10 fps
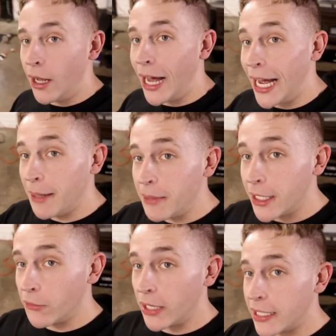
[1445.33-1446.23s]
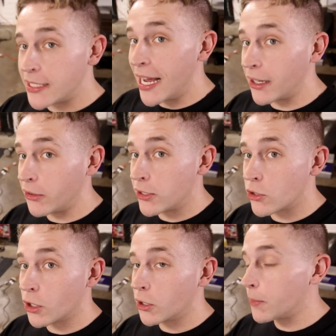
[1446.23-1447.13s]
I'm getting ready to tackle this
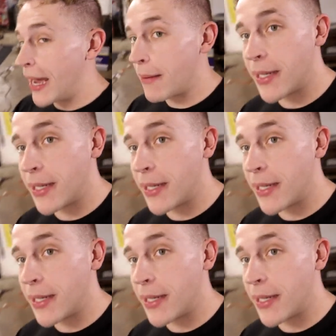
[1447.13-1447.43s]
trunk mat